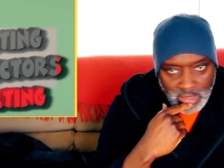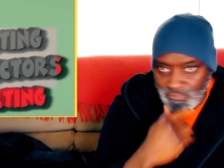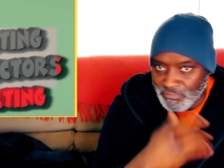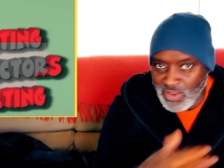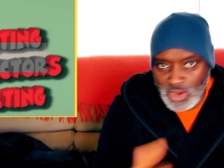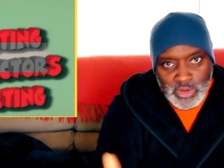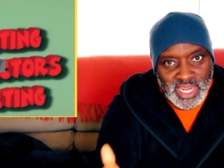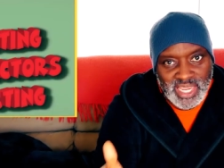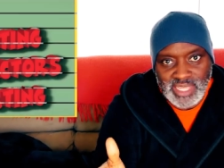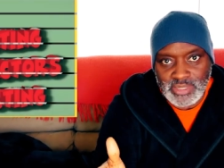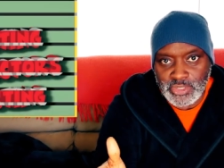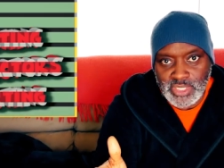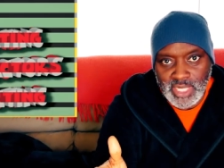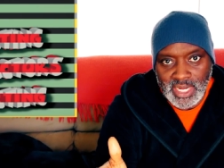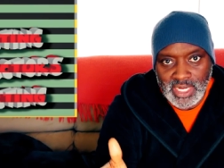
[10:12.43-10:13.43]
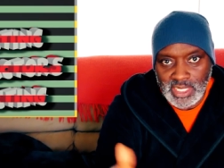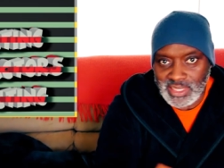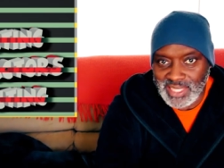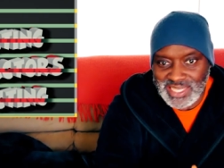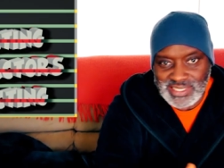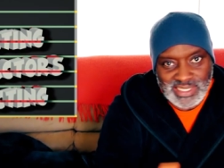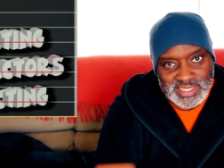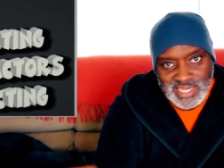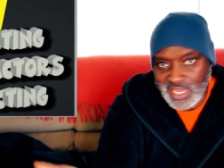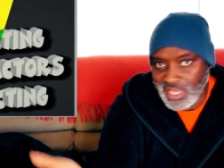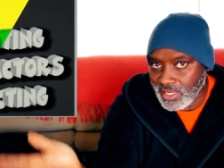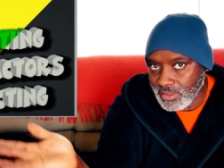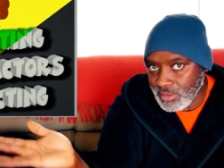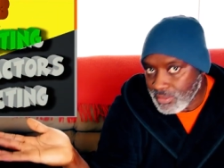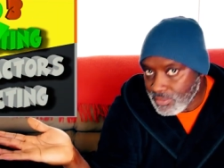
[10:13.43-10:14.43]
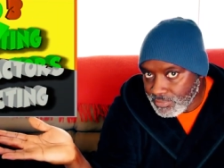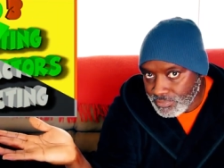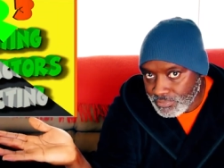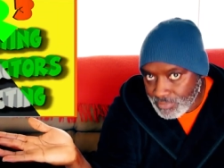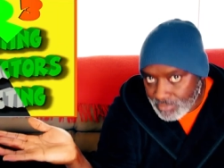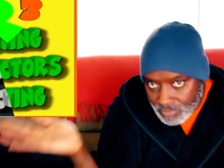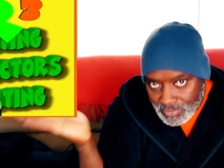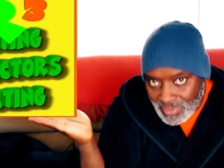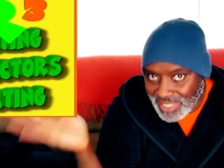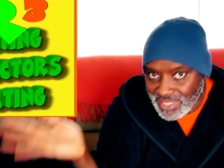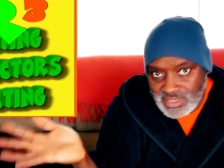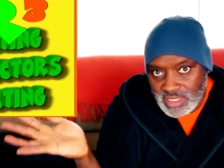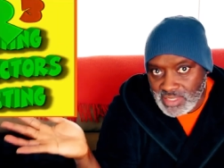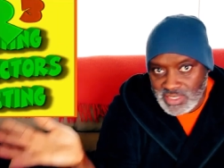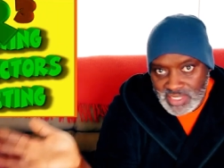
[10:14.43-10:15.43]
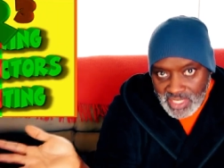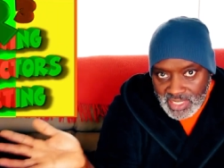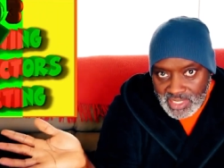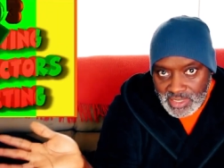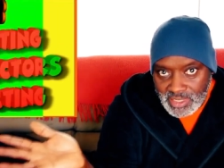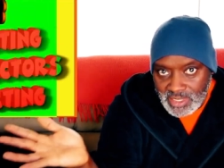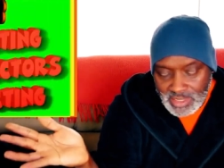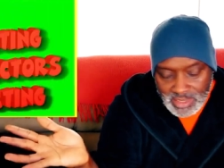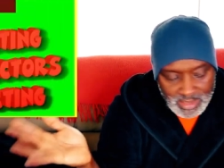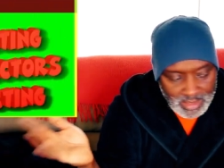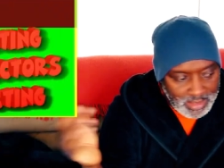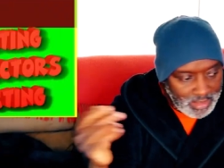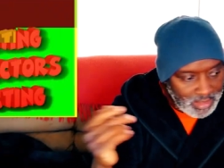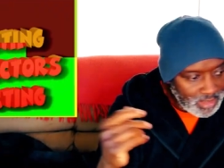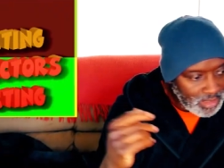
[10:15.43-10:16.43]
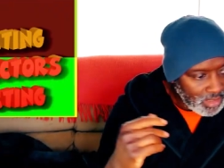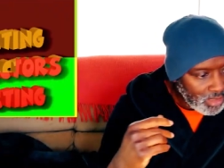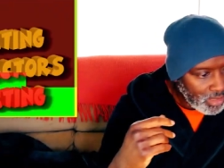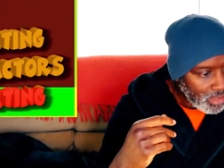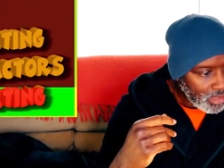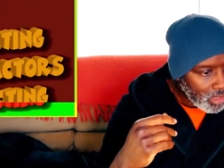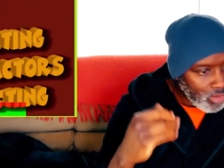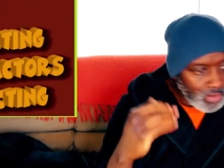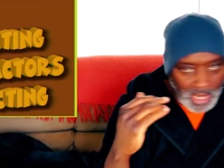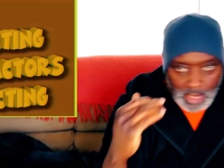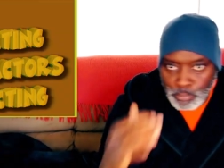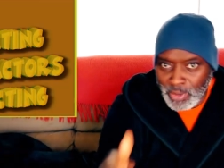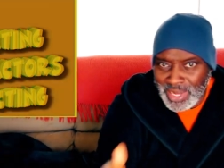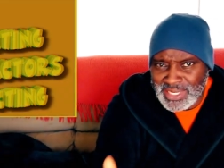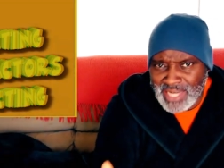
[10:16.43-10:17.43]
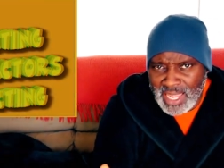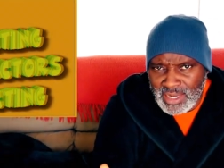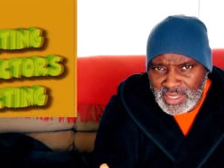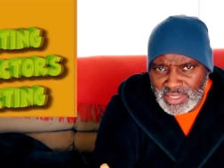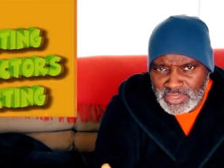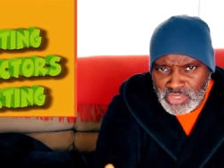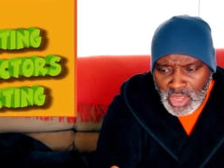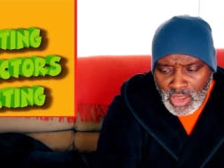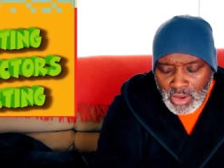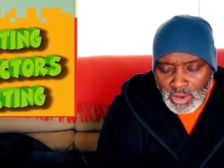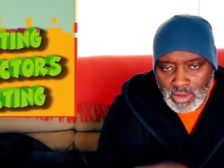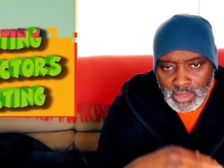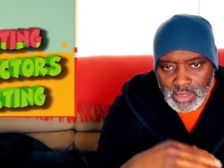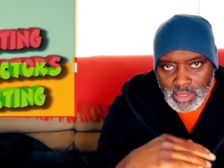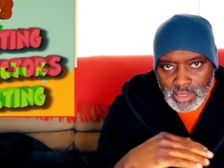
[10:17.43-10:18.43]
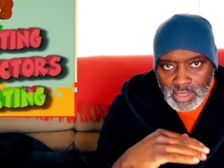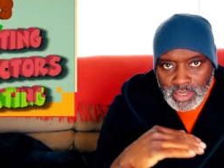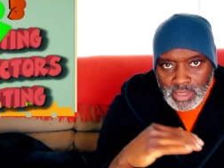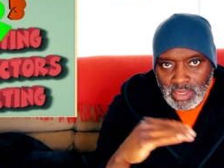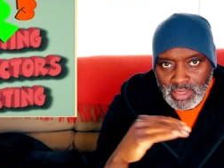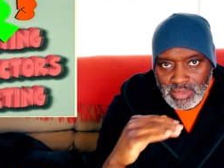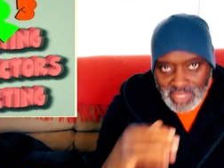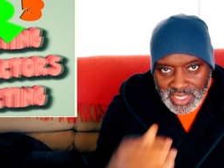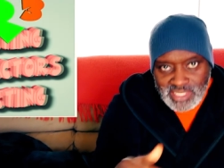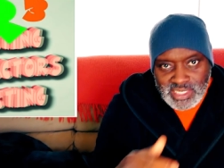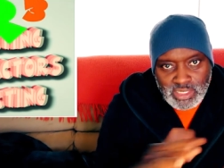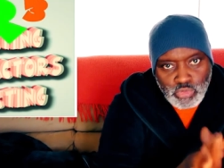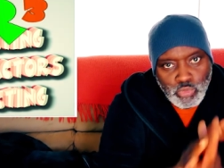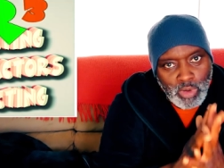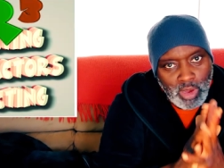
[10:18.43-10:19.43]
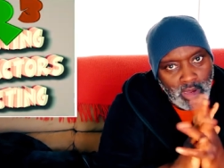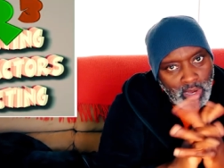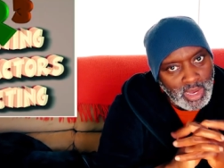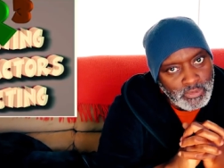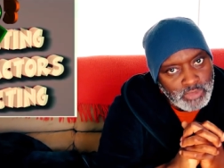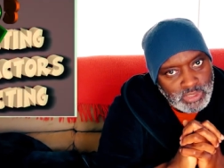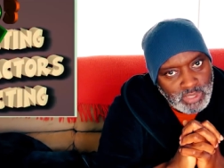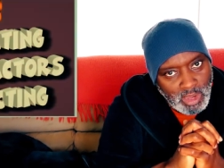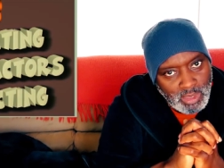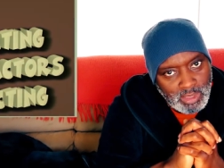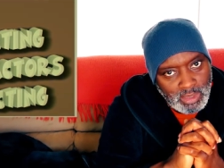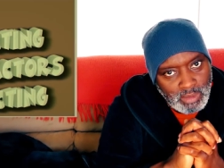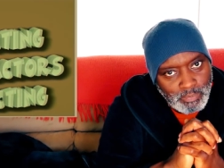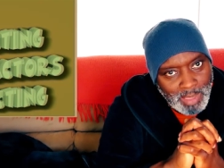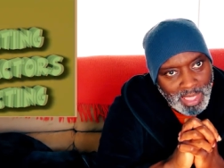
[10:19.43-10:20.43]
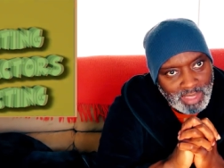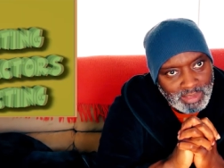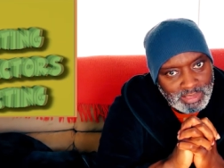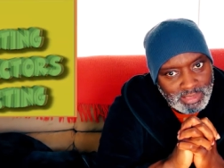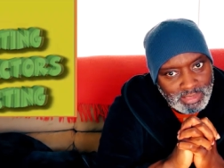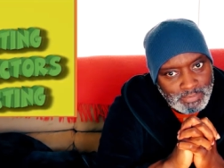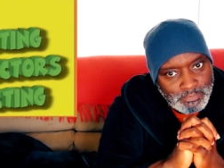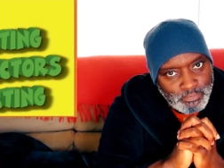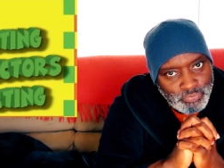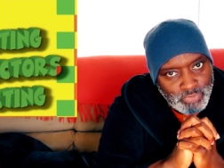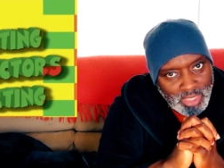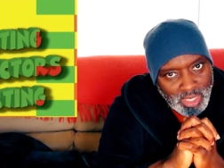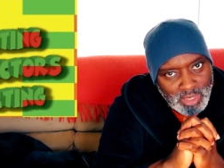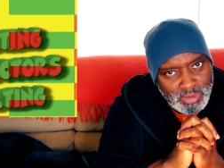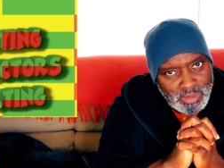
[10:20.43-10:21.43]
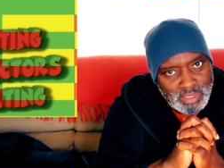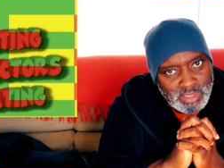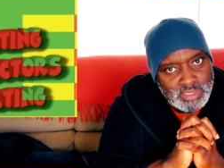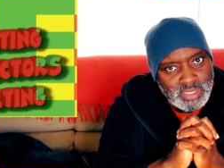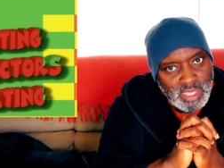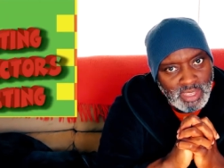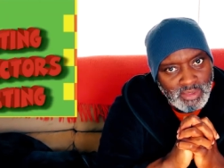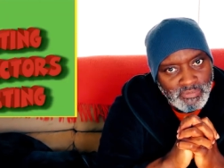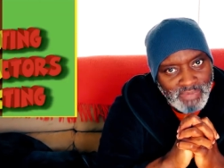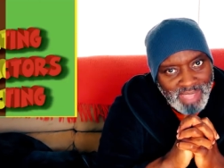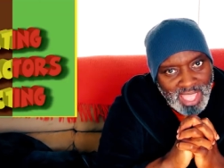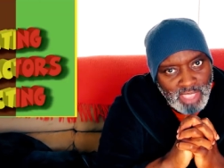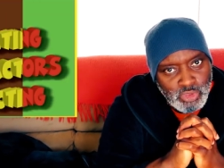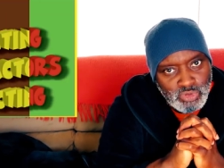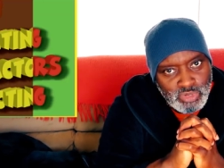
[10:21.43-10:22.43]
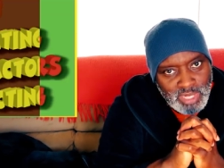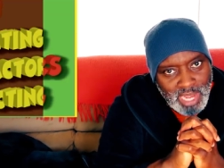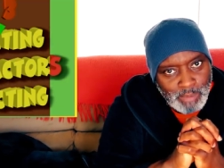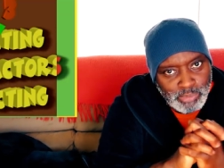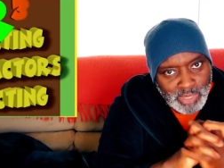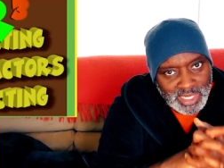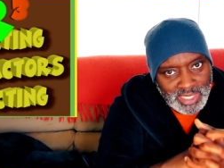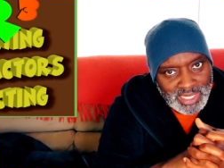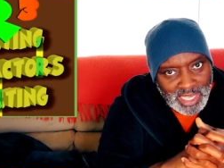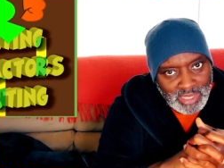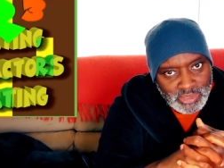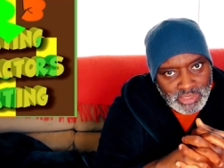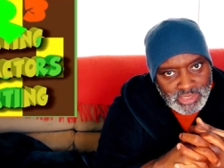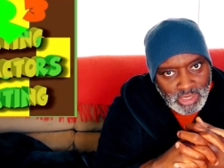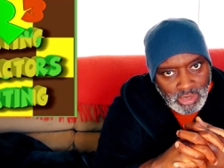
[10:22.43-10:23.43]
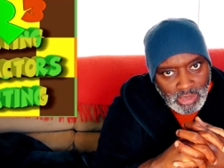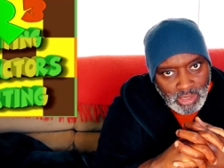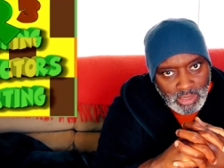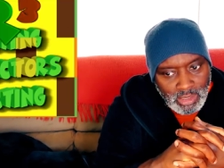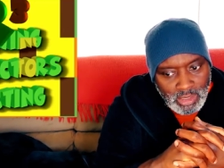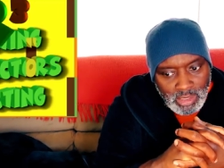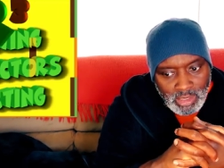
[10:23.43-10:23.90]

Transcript: Very entertaining. That's a 10. That's a 10. Okay, breakdown of the song. This is where I was talking about there is a value to not breaking down a song.